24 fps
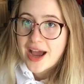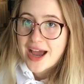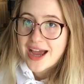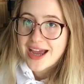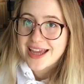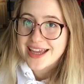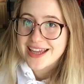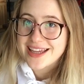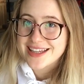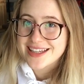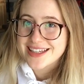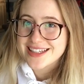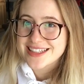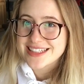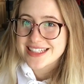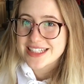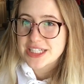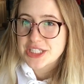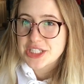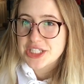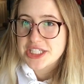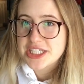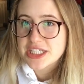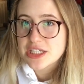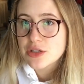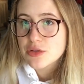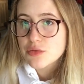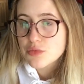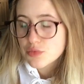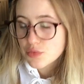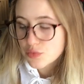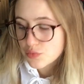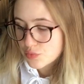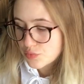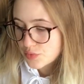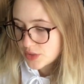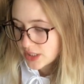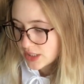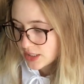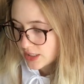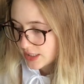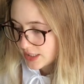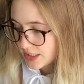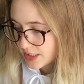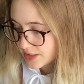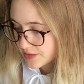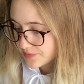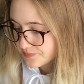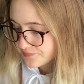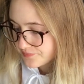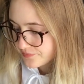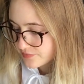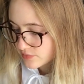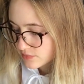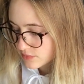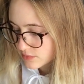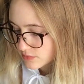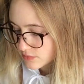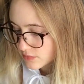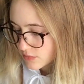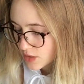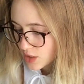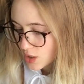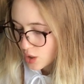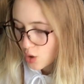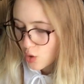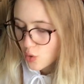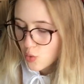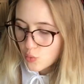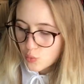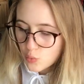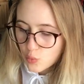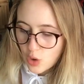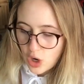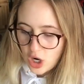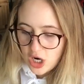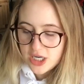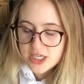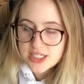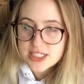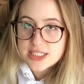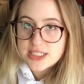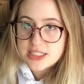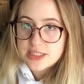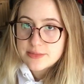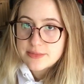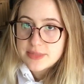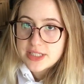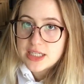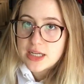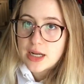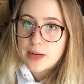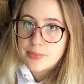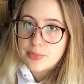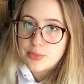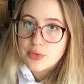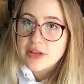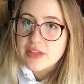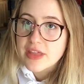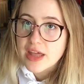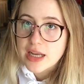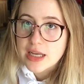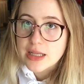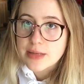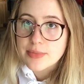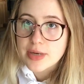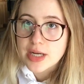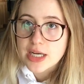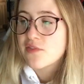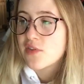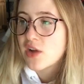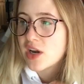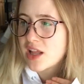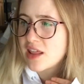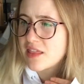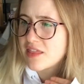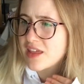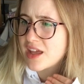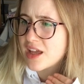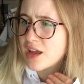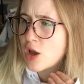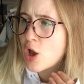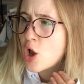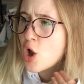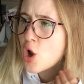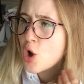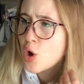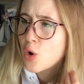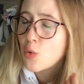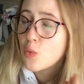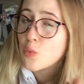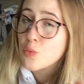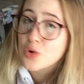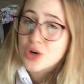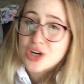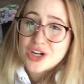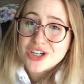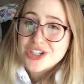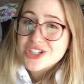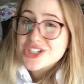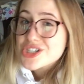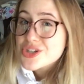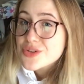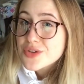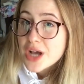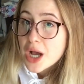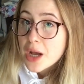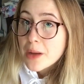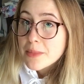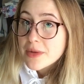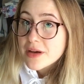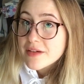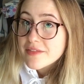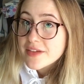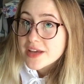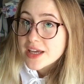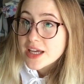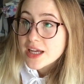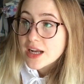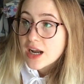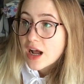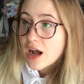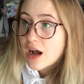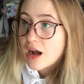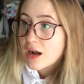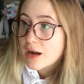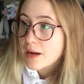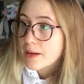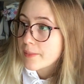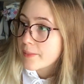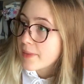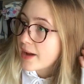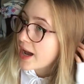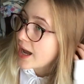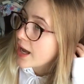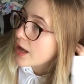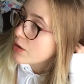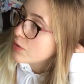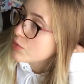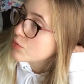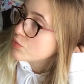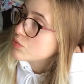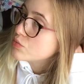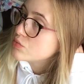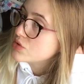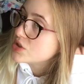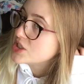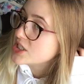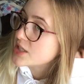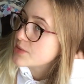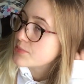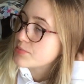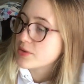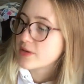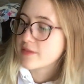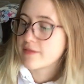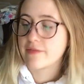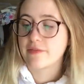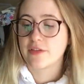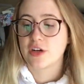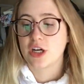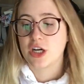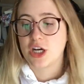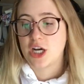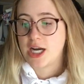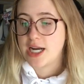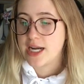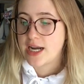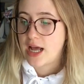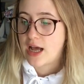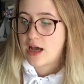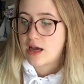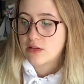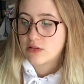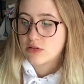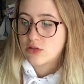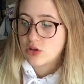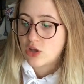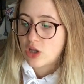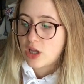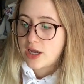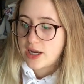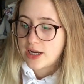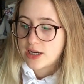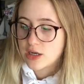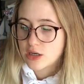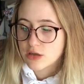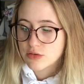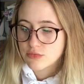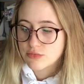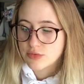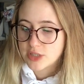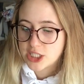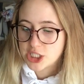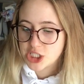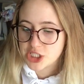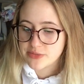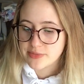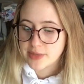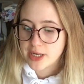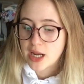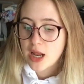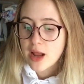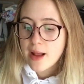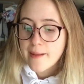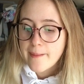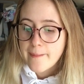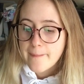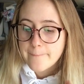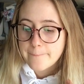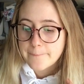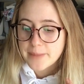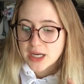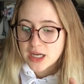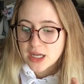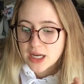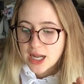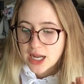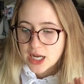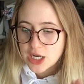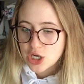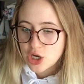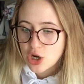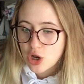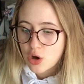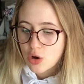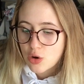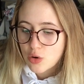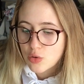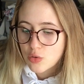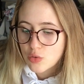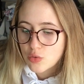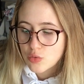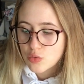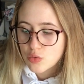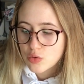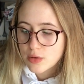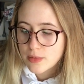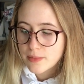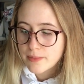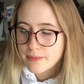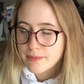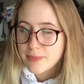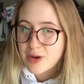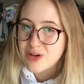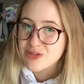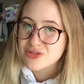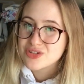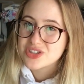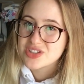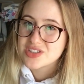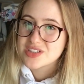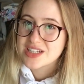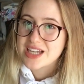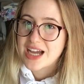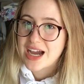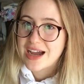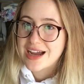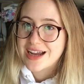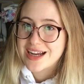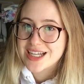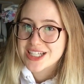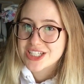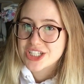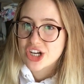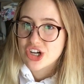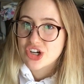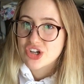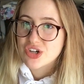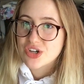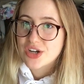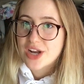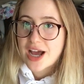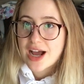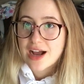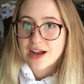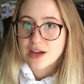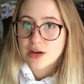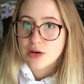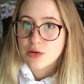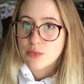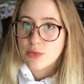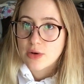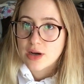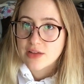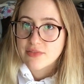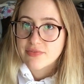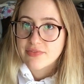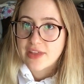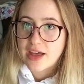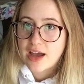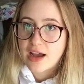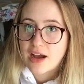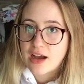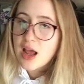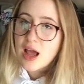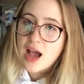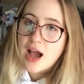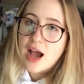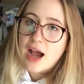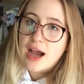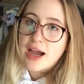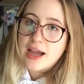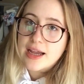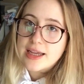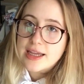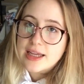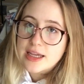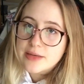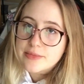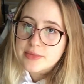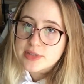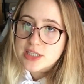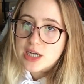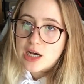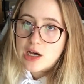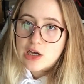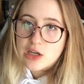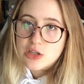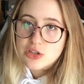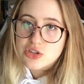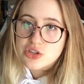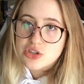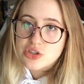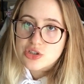I didn't really want to meet up with anybody. If anything were to come of it, I did prefer an online arrangement, but I know most guys are not gonna want that. I am a college